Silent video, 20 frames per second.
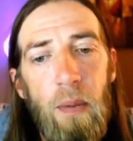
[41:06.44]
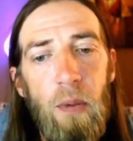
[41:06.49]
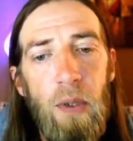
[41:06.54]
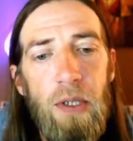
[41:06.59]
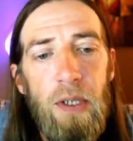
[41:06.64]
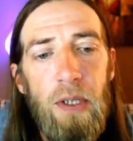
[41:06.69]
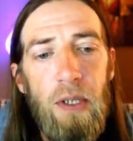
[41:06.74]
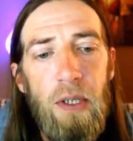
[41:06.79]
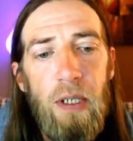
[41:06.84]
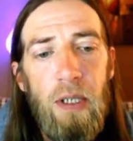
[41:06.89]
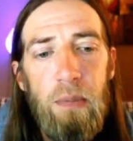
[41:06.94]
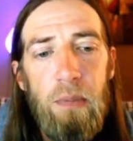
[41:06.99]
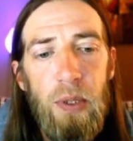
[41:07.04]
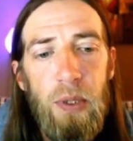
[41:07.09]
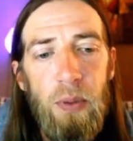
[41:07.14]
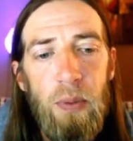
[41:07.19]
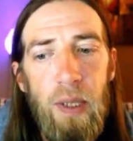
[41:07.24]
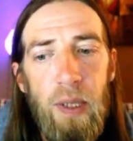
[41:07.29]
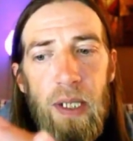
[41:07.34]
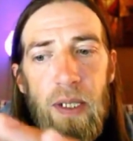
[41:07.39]
We're talking
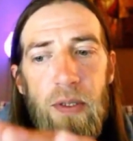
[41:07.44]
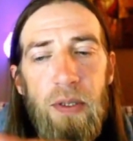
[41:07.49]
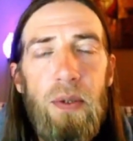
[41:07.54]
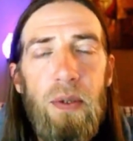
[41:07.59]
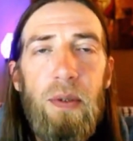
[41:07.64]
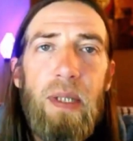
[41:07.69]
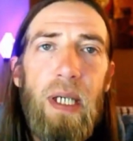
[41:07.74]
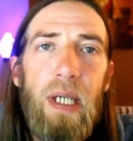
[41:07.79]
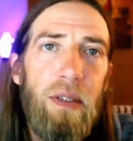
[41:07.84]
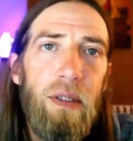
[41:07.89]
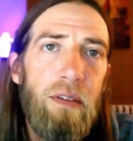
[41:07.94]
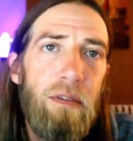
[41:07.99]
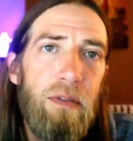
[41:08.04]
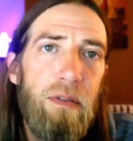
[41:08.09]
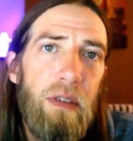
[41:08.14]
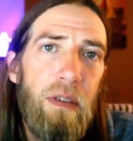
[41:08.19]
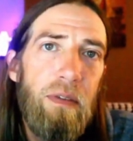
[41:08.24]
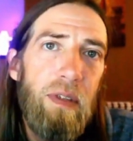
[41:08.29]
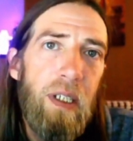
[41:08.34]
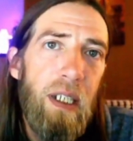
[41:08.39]
between
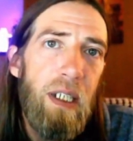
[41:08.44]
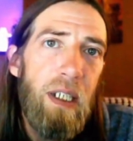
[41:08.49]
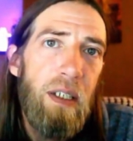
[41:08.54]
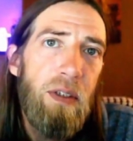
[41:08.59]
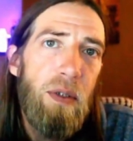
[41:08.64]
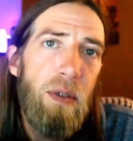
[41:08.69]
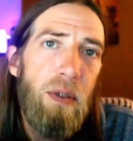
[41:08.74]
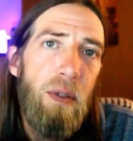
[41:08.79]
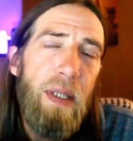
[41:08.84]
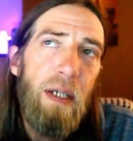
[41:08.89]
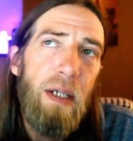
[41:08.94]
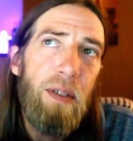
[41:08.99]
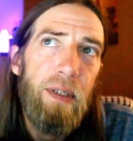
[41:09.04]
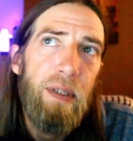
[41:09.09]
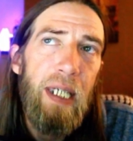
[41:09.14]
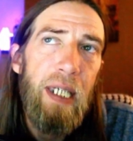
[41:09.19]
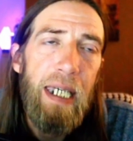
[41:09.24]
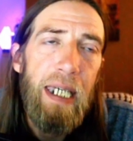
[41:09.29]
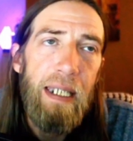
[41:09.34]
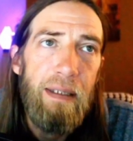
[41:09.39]
2015 and
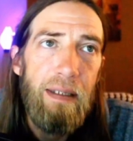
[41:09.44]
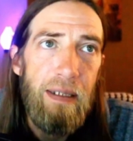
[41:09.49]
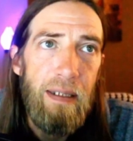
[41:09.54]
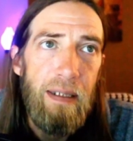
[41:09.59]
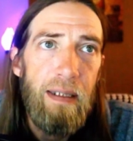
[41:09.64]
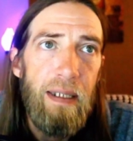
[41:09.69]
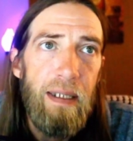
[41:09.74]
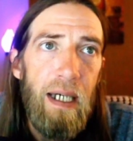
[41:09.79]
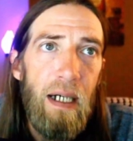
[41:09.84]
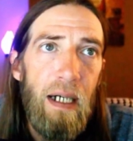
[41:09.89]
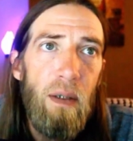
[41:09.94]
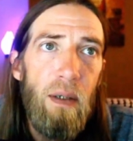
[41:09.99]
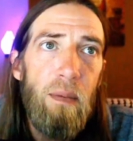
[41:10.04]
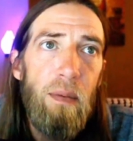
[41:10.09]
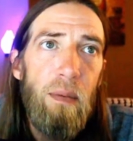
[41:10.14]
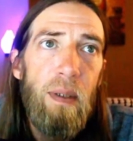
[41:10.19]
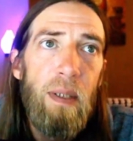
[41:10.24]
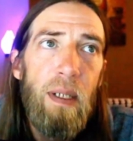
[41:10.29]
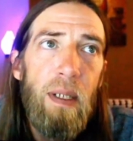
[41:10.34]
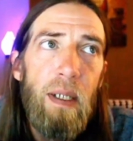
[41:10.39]
2018 now.
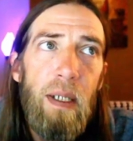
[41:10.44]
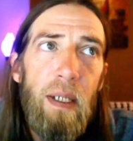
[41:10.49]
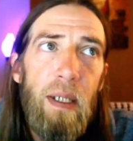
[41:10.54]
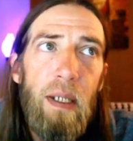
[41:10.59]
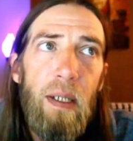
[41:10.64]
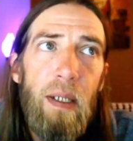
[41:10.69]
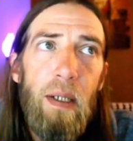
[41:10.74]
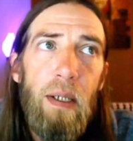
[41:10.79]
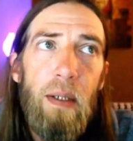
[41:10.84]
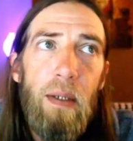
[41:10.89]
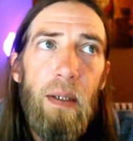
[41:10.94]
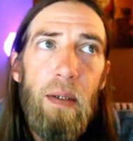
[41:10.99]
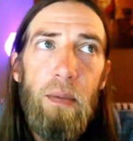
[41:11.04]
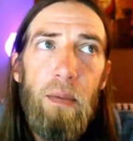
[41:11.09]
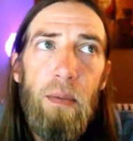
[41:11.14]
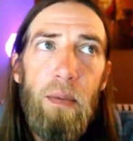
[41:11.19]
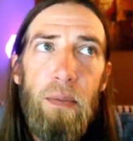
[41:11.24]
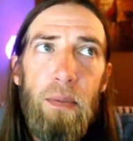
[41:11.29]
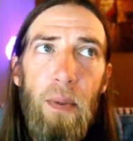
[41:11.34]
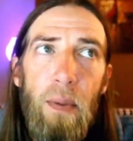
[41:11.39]

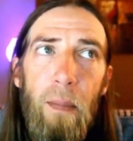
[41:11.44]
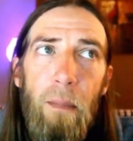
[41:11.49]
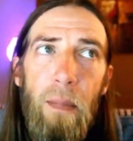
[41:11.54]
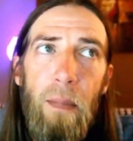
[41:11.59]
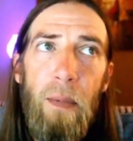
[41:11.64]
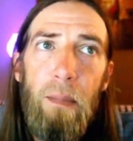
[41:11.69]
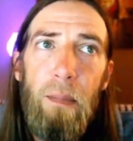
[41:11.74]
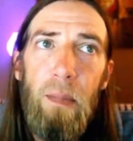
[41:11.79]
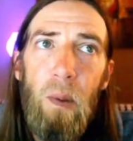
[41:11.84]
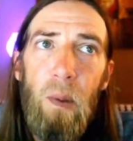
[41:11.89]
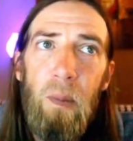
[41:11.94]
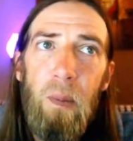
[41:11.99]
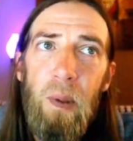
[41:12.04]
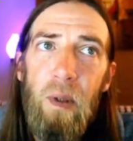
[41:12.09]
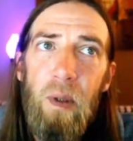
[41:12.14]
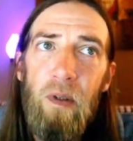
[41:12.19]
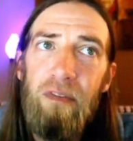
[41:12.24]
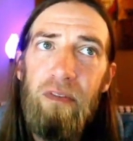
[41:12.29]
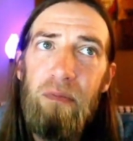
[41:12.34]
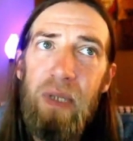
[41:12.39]
From the
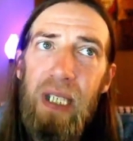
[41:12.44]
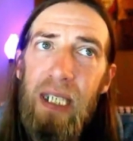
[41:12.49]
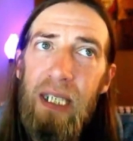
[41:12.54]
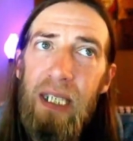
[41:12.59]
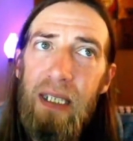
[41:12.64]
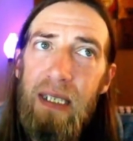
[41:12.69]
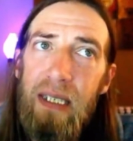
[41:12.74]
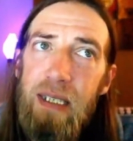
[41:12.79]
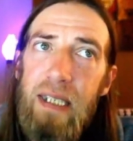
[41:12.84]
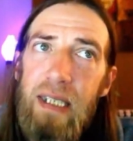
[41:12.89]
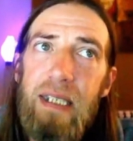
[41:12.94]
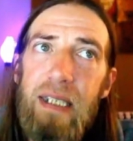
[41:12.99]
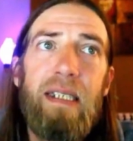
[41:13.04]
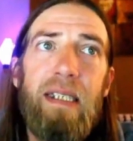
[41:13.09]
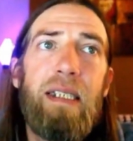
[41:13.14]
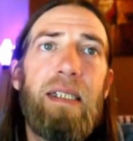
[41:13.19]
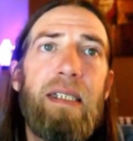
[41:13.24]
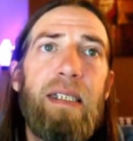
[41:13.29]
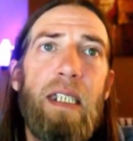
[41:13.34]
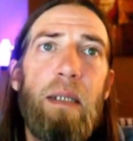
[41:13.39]
moment of me
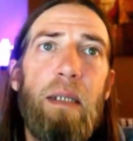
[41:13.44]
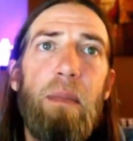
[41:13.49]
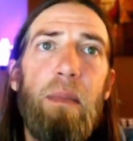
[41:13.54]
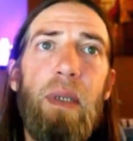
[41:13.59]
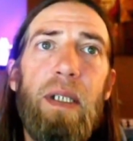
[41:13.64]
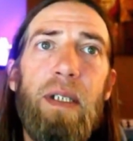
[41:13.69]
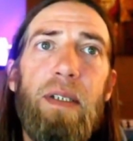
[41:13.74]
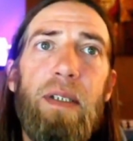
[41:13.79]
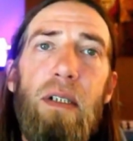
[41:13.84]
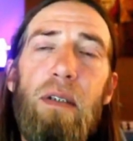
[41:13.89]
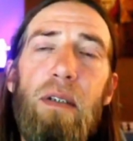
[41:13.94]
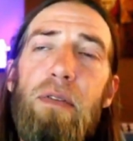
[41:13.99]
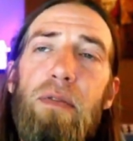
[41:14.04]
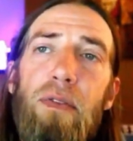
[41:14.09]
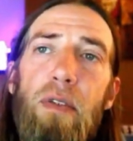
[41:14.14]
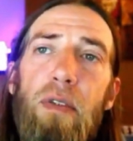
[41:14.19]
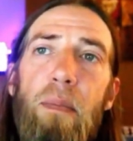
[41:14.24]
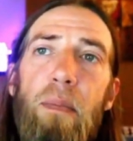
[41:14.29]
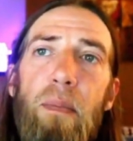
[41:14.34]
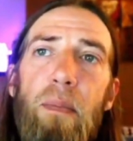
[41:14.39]
distancing myself
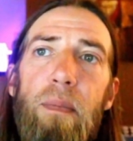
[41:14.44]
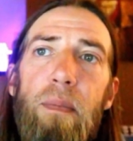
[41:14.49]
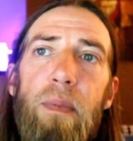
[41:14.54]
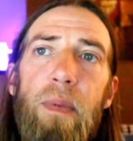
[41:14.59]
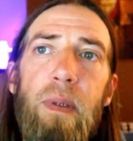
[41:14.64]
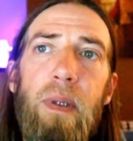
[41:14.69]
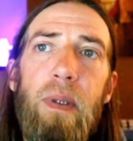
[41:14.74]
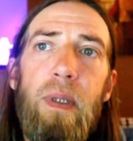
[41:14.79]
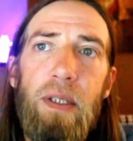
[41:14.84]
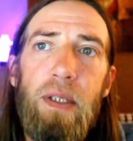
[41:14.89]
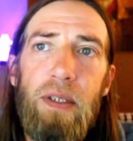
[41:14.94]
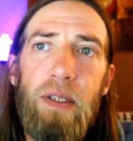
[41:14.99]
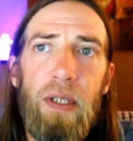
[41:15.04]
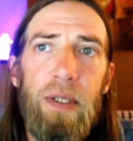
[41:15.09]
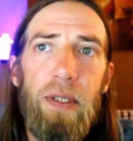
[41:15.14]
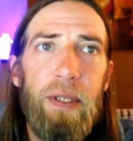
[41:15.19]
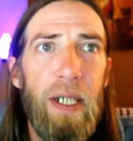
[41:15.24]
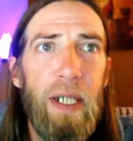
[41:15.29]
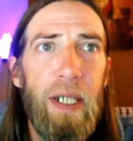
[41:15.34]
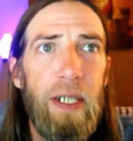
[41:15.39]
from these
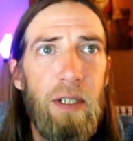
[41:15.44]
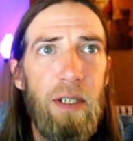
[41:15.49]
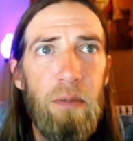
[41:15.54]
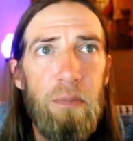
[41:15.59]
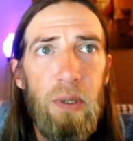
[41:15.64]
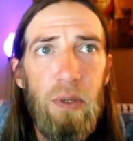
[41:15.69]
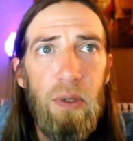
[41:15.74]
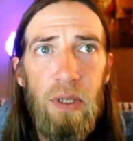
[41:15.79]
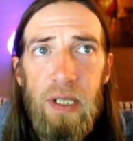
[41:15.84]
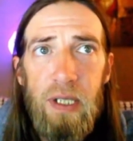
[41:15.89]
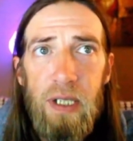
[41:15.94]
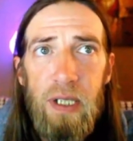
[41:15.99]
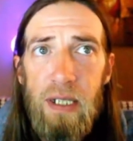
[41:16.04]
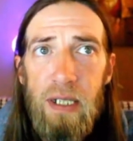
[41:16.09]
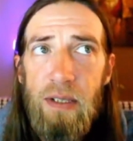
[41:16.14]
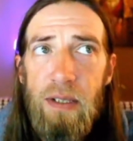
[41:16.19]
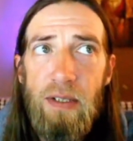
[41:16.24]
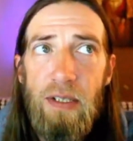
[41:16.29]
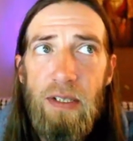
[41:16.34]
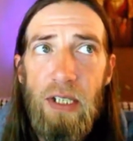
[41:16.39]
online
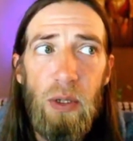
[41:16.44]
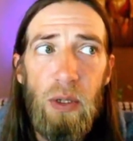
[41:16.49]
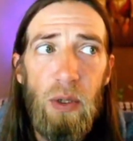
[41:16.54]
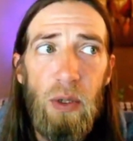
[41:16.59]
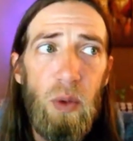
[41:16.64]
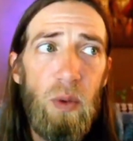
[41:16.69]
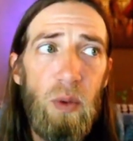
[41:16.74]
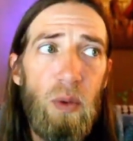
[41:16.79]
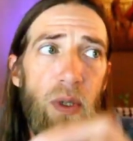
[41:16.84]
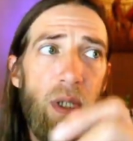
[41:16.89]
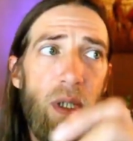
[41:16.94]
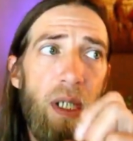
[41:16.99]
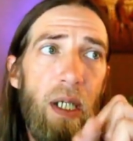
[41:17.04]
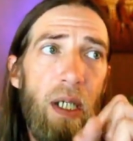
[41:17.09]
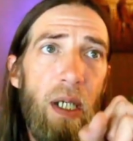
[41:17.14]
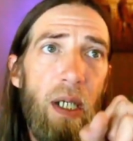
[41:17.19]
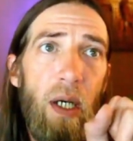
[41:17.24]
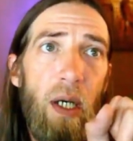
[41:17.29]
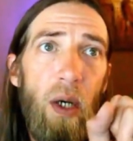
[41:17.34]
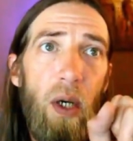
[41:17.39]
communities till
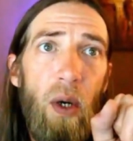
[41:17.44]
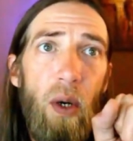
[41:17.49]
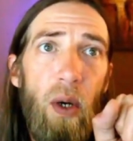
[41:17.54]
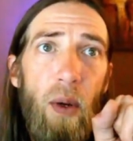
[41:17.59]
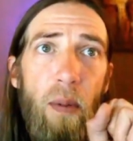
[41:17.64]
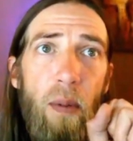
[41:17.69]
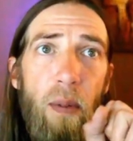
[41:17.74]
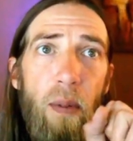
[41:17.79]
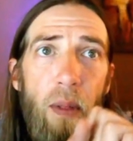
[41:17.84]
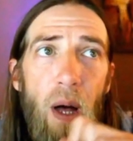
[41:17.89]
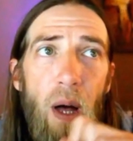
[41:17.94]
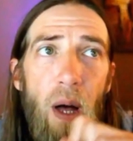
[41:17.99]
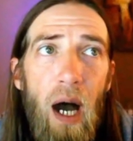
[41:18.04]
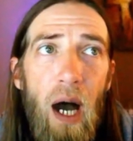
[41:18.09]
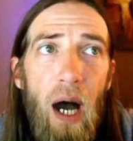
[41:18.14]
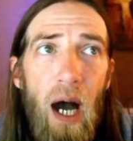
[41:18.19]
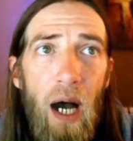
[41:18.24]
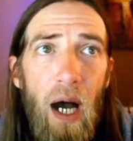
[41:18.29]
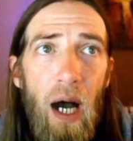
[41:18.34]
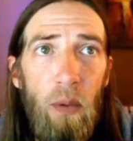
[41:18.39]

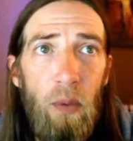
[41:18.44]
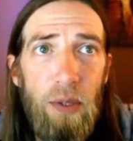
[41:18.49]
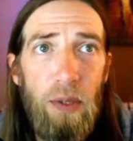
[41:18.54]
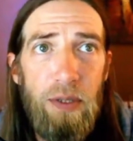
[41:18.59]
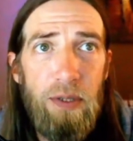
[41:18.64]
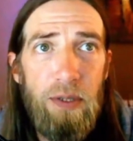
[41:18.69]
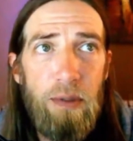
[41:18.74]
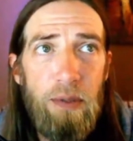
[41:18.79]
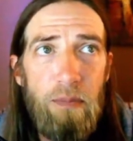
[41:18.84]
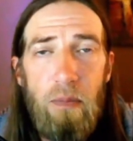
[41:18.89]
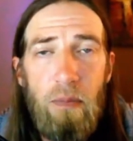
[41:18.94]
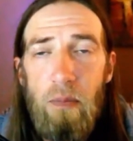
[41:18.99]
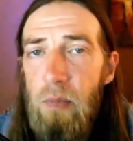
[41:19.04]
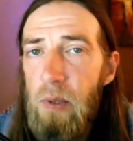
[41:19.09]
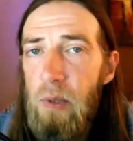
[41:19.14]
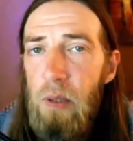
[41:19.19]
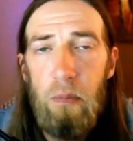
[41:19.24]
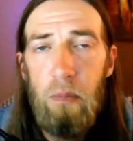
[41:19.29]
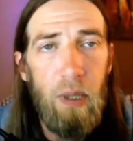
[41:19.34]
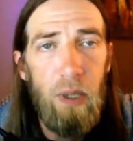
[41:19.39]
I was
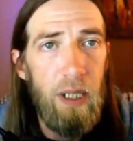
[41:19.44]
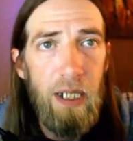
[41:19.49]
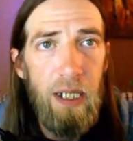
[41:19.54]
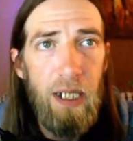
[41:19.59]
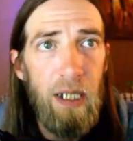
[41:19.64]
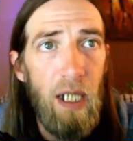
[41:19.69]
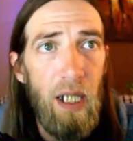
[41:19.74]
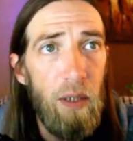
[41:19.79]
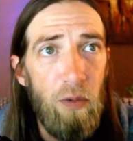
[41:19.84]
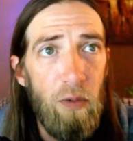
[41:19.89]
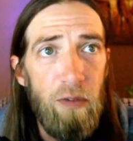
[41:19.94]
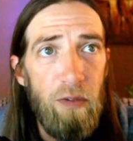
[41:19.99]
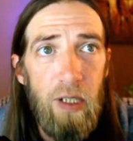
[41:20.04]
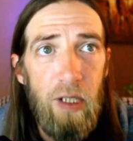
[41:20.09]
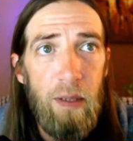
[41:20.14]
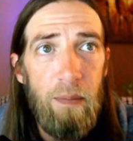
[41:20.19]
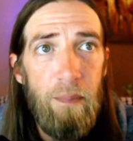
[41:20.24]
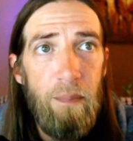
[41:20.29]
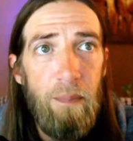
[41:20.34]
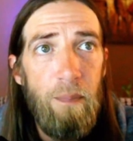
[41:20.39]
completely done with
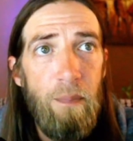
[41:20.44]
it.